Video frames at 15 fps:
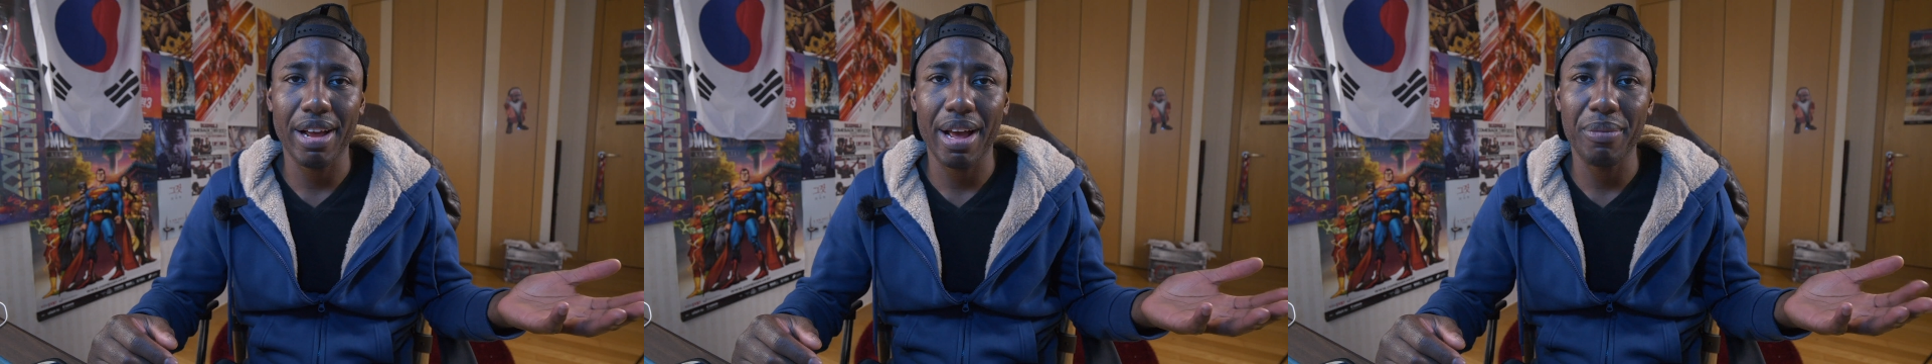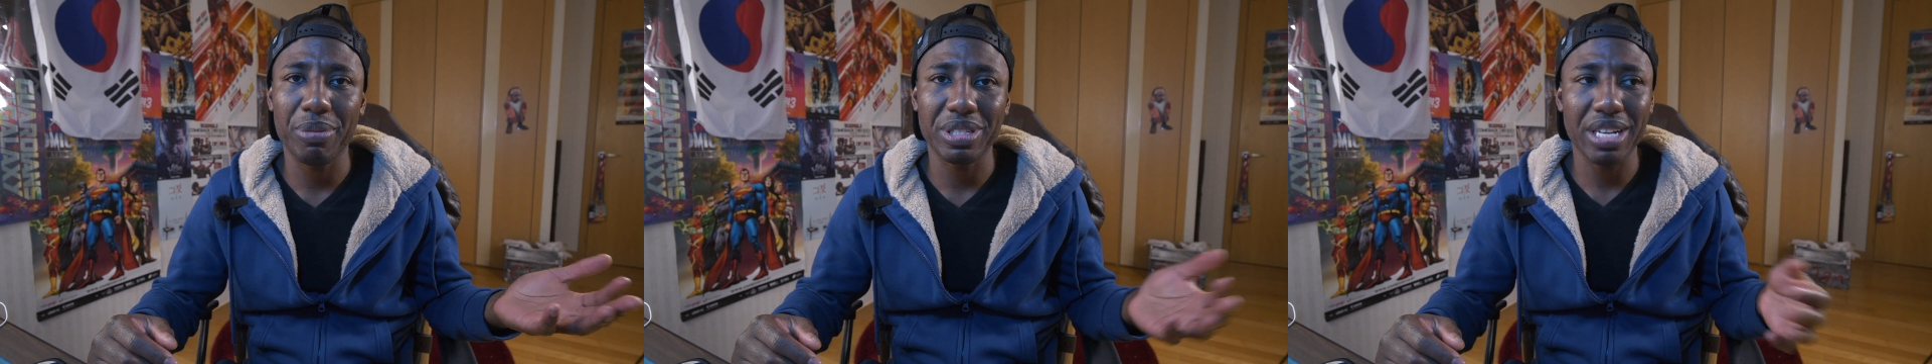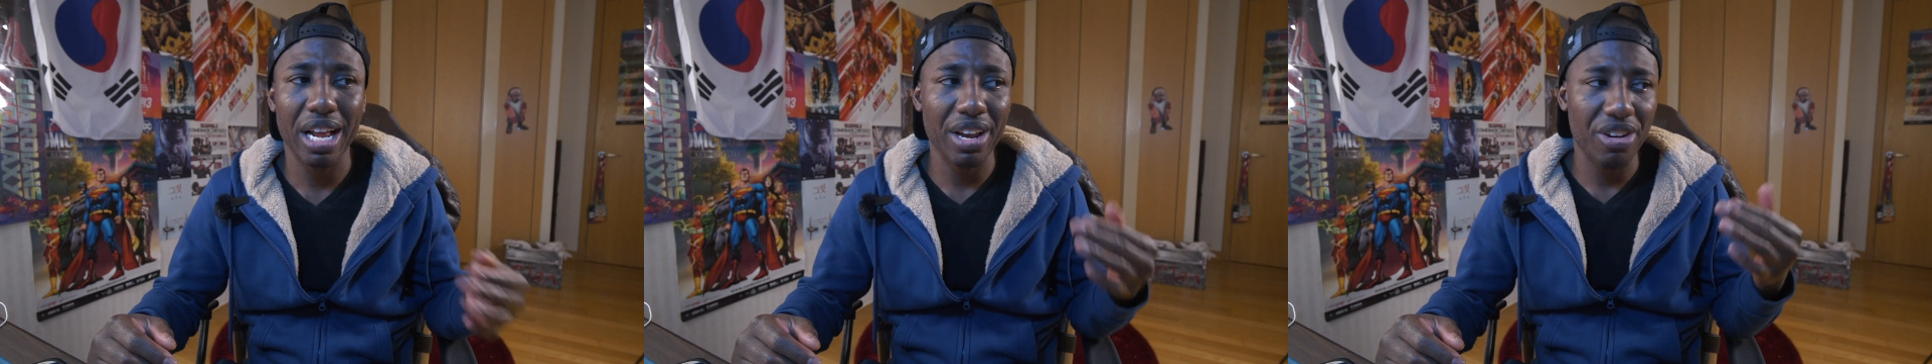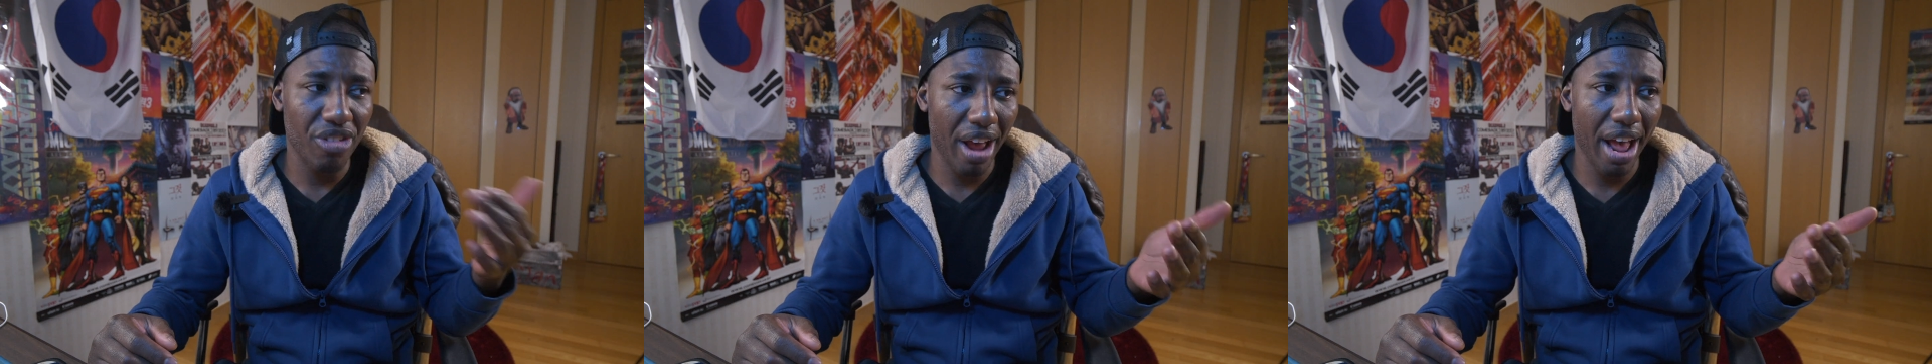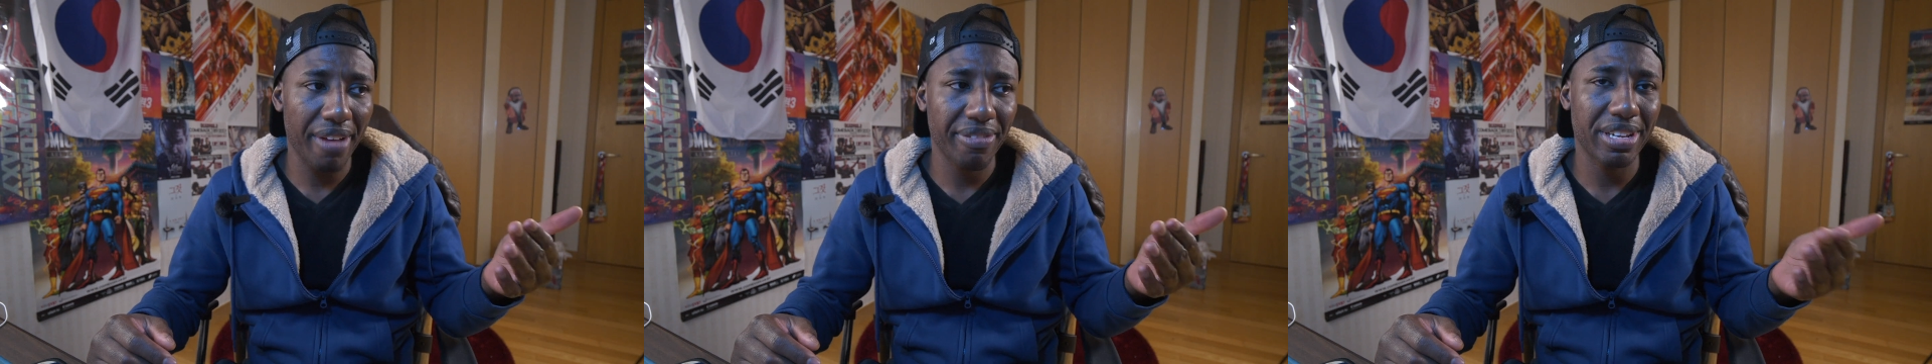I was not
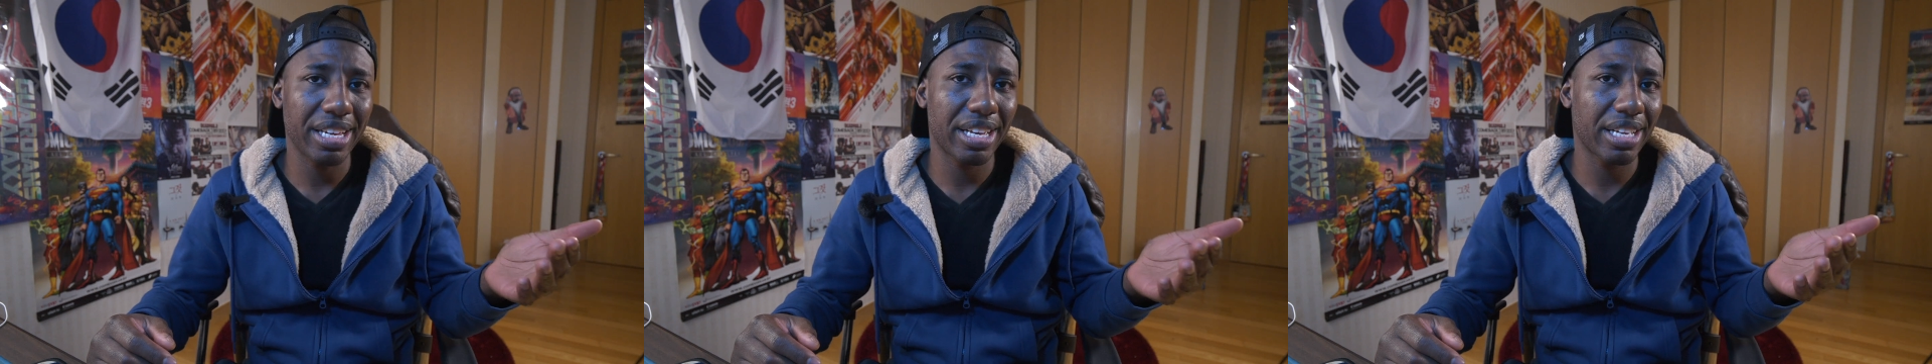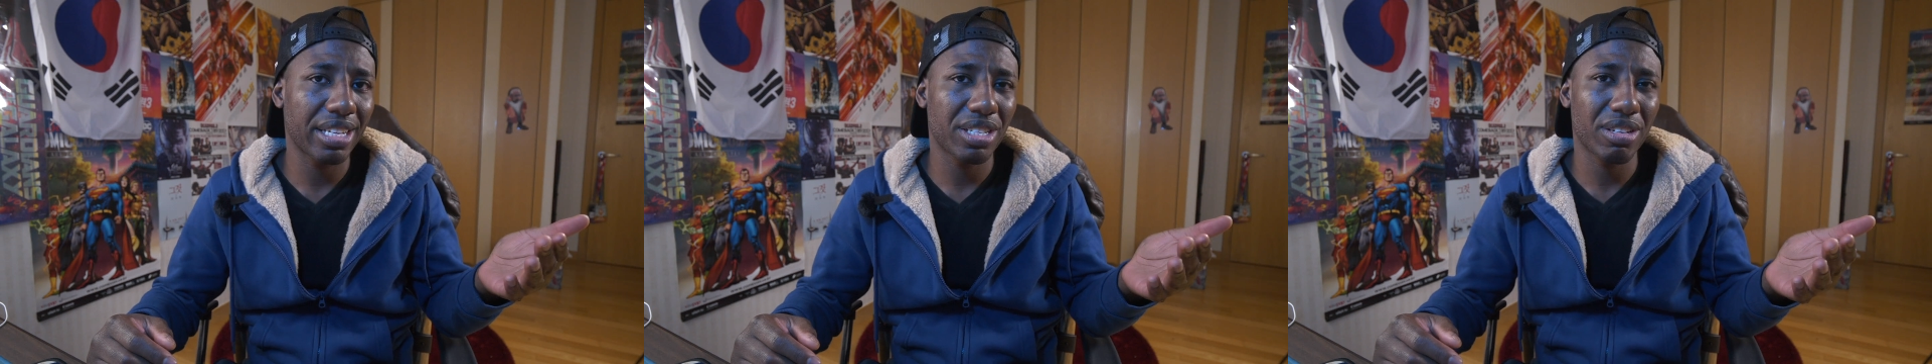drafted,